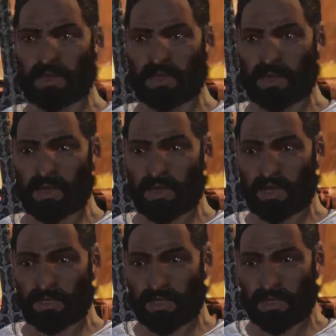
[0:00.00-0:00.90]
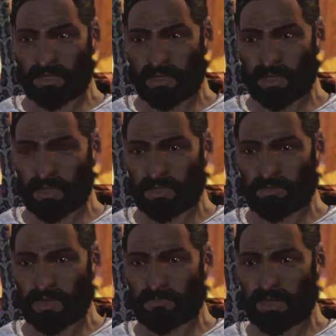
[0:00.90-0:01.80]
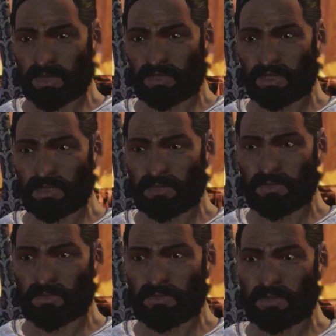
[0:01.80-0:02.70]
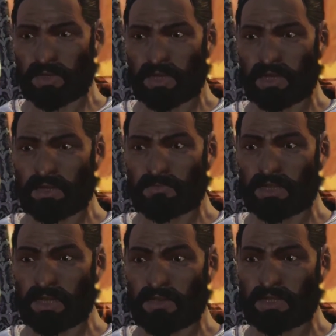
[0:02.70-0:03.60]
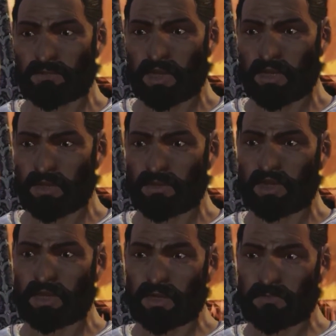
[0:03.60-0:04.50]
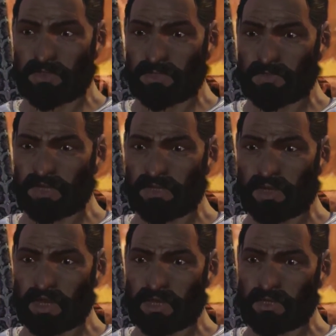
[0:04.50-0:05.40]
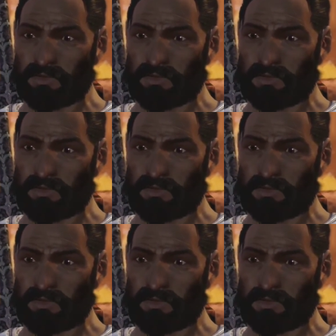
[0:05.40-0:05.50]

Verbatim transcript: thing I happen to hold on to those, you know. With so many having forgotten their commitments to us,